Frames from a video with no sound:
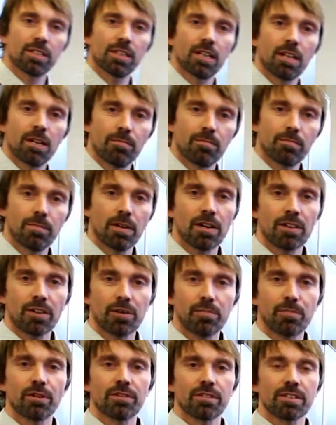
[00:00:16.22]
and I'm part of
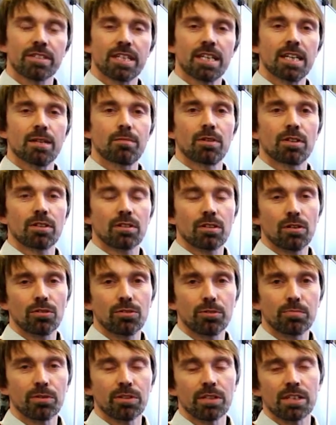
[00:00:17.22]
the product team at
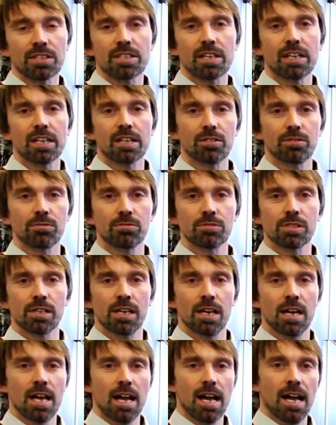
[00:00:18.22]
Claude Butler Cycles,
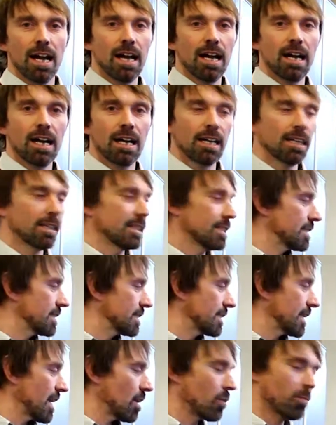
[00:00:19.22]
uh, and this
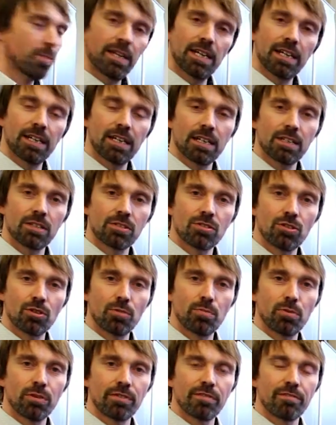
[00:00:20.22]
is the Alpina
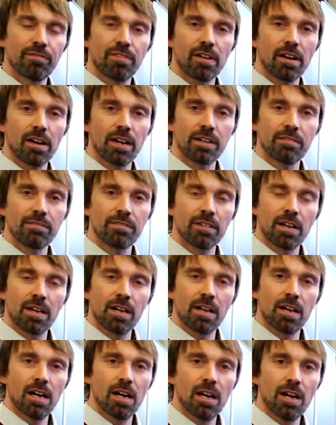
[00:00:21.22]
two point five,
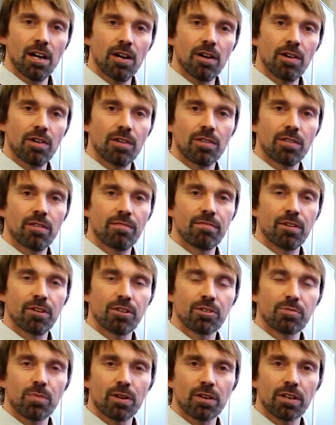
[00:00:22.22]
uh, the
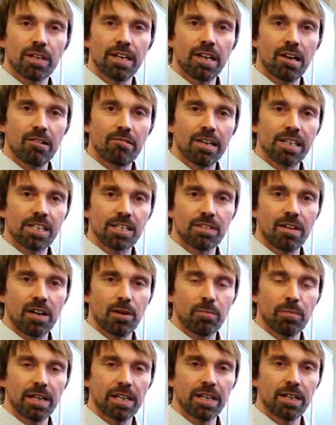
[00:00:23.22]
first model in our range of
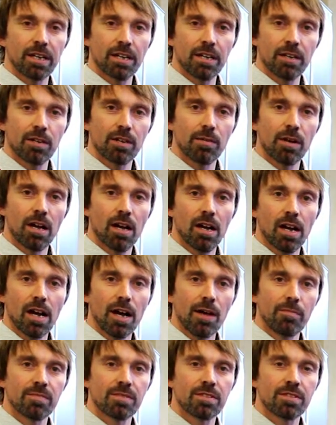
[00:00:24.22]
Alpina
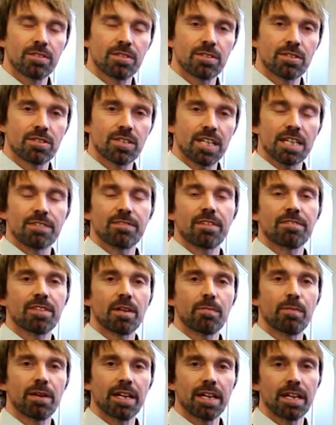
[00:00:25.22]
um, six
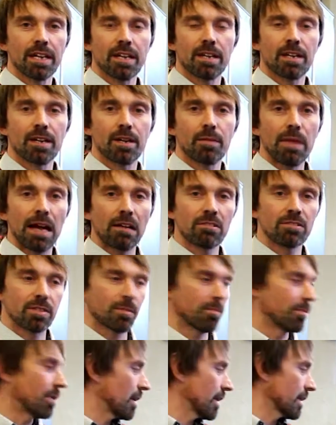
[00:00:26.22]
fifty B
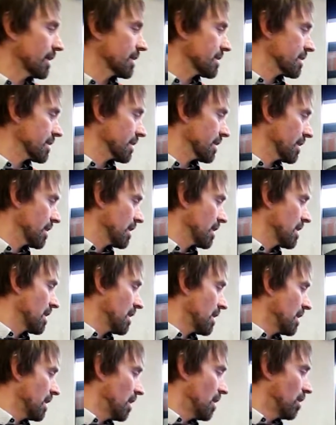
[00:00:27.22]
mountain bikes.
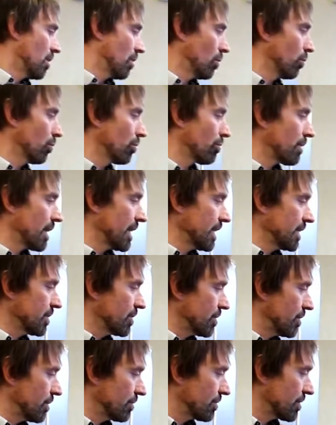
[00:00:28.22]
Uh, all the
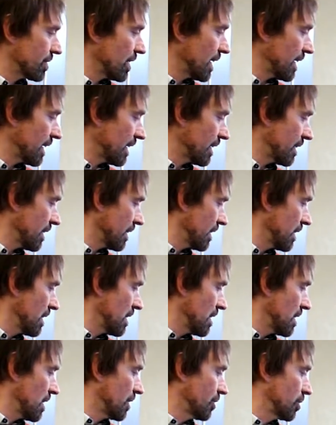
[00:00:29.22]
range use a, uh,
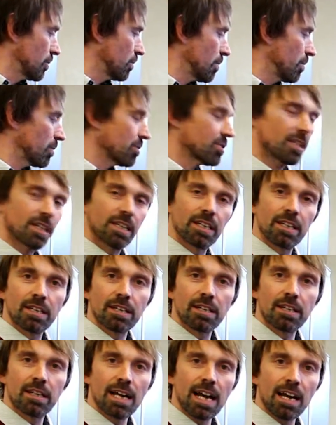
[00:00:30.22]
a double butted
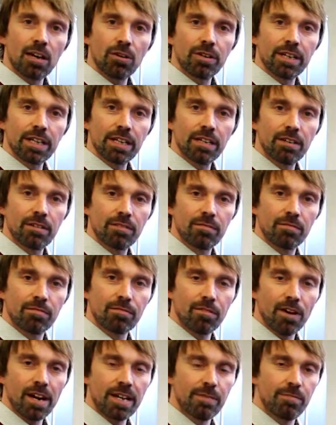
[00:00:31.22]
alloy
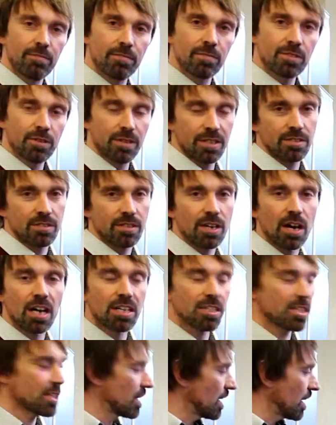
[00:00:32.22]
frame, so it's
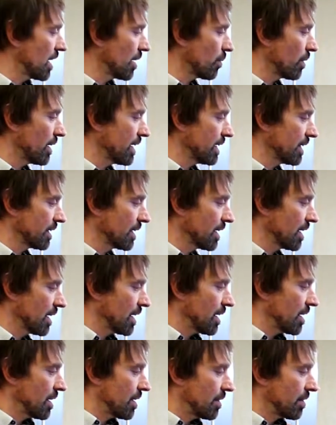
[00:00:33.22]
nice and lightweight.
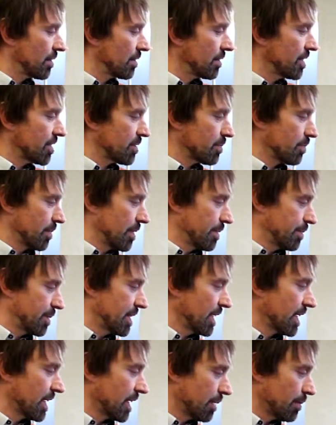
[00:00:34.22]
This
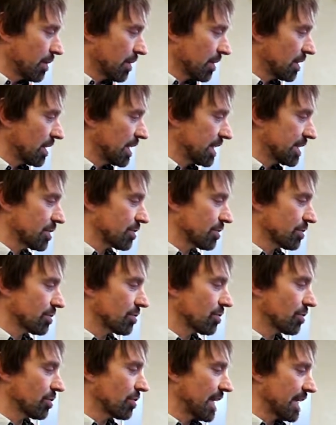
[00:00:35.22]
particular model has
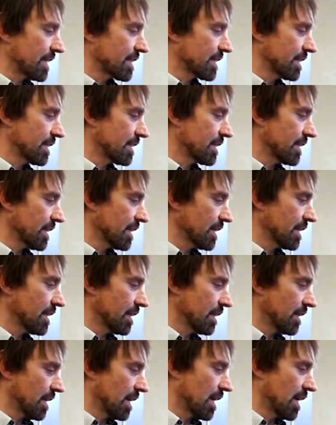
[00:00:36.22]
Suntour X C T
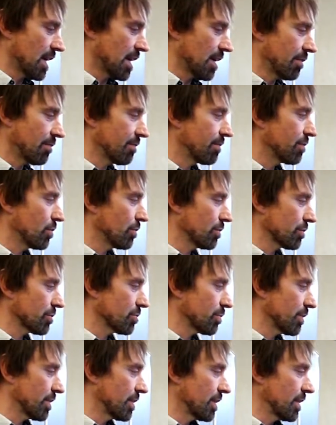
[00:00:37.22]
uh,
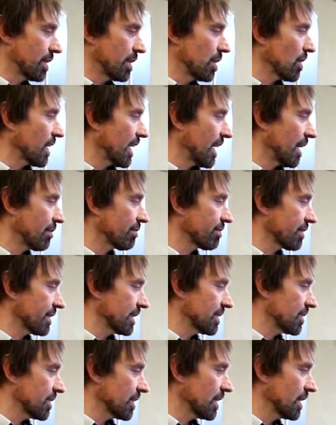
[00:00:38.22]
forks with the lockout
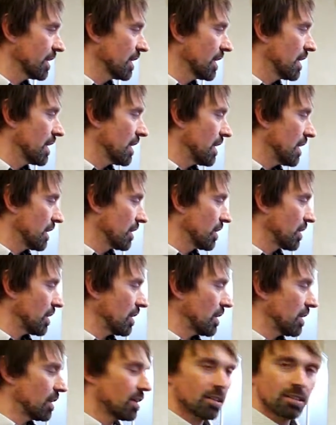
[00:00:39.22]
feature and
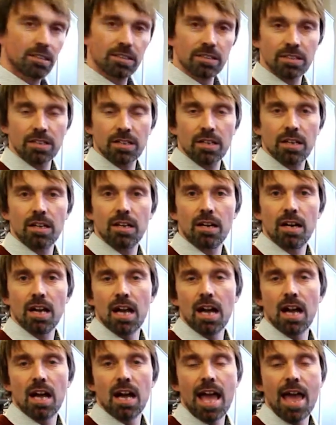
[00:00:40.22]
Clark's
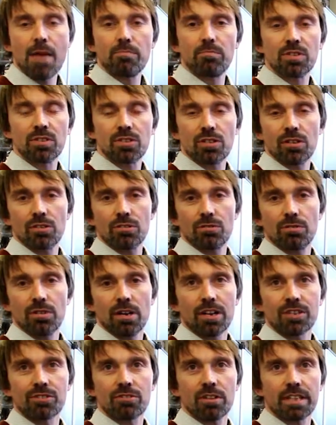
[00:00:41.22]
uh, M two
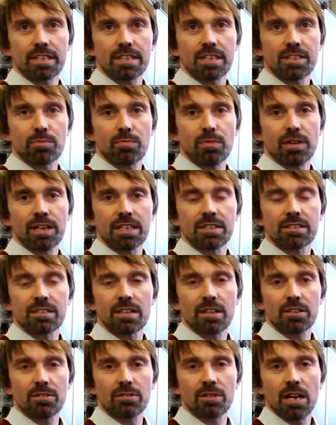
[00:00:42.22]
hydraulic disc brakes,
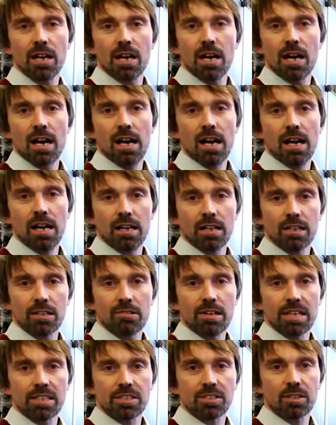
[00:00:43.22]
so uh,
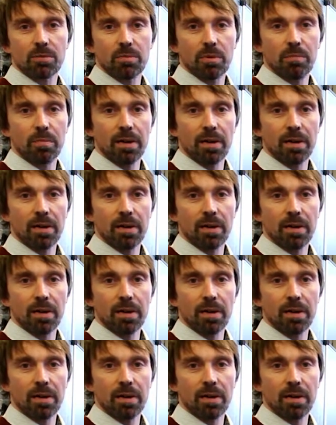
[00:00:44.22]
great stopping